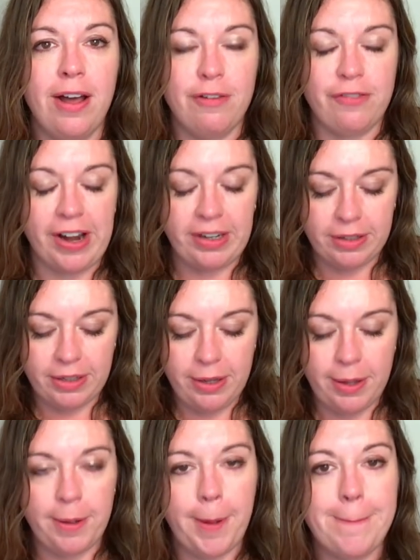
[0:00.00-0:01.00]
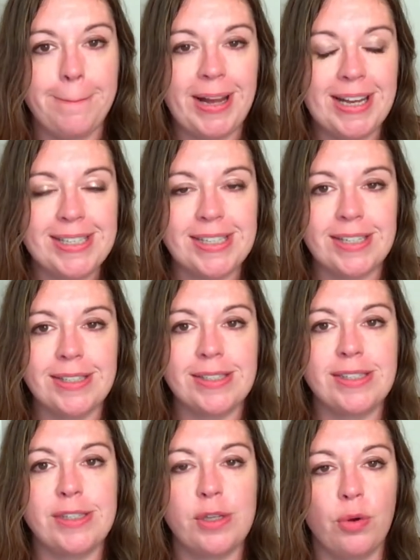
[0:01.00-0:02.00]
Finally,
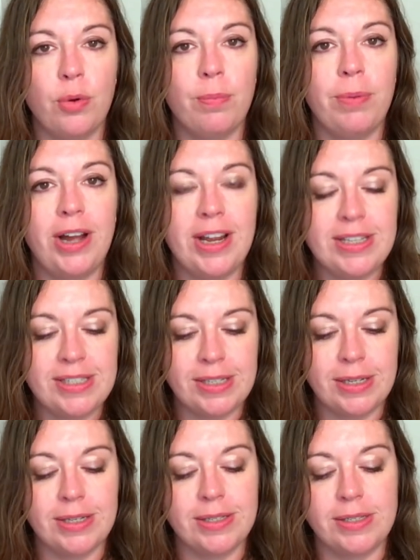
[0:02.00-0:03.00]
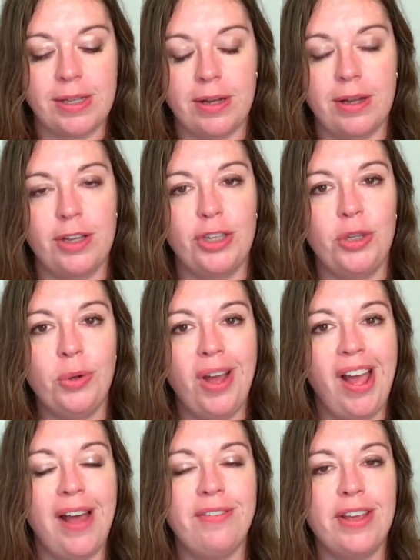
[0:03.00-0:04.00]
Pisces. So Pisces, uh, you
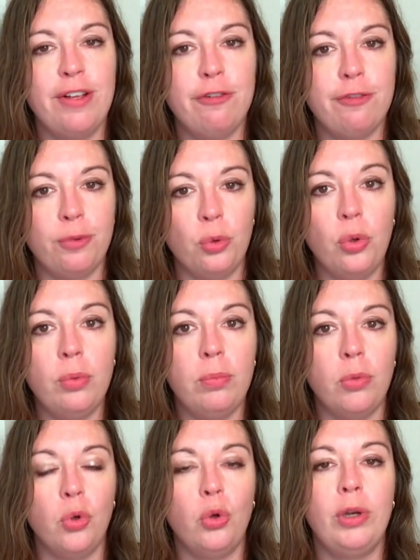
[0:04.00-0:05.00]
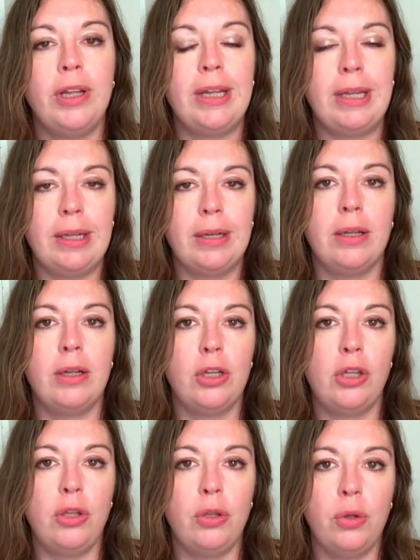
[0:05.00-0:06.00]
have a full moon in
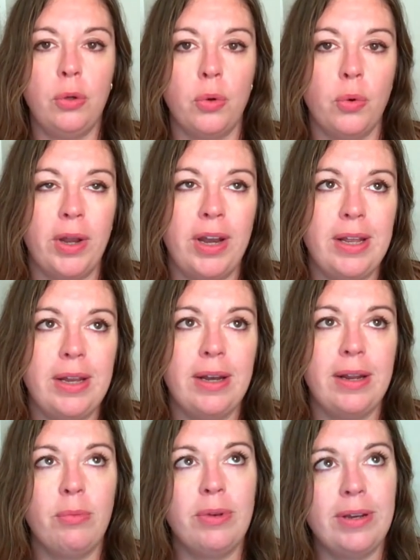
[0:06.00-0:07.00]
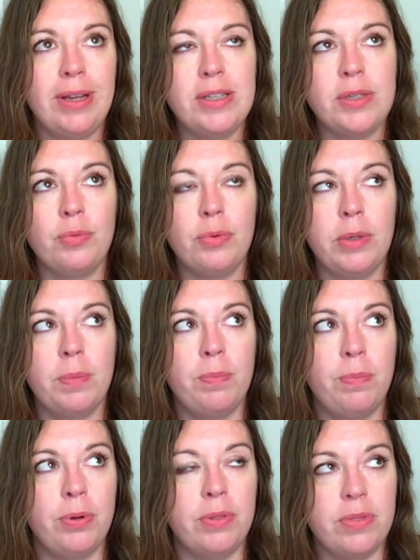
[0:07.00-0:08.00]
you. And I, and I need to really
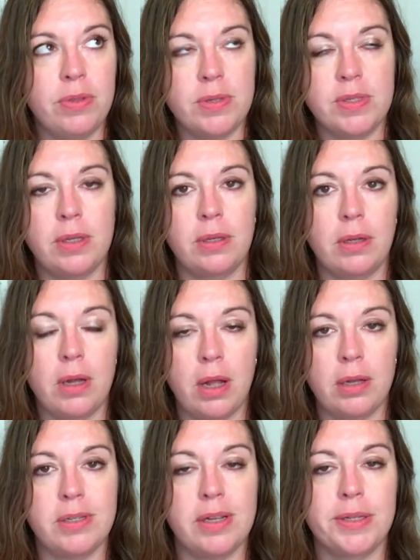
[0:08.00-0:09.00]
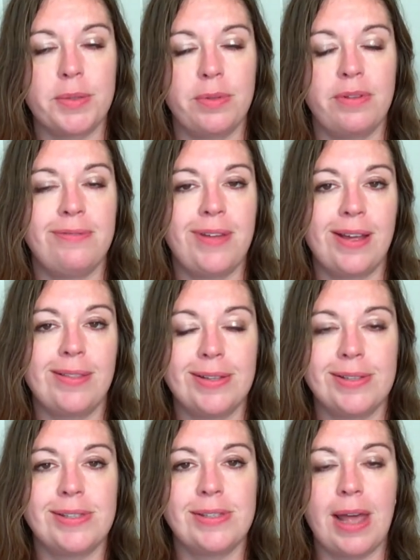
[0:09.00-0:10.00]
put this in context with the fact
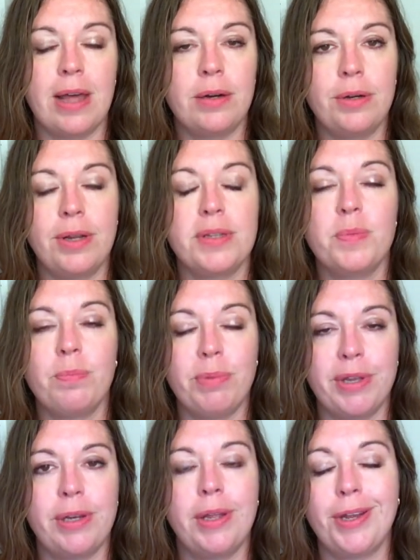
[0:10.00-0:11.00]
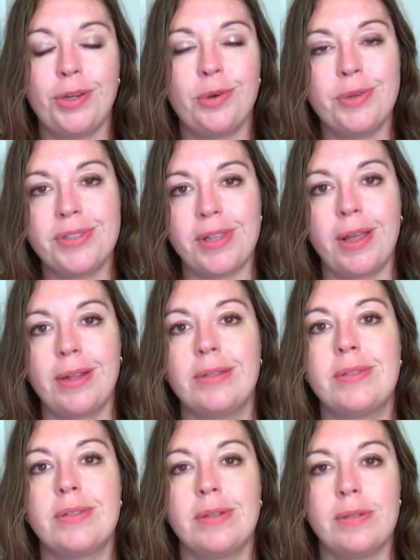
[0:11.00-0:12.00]
that Saturn has been in your
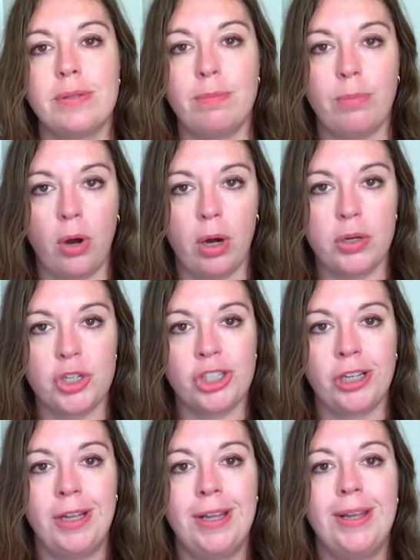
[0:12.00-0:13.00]
sign since March.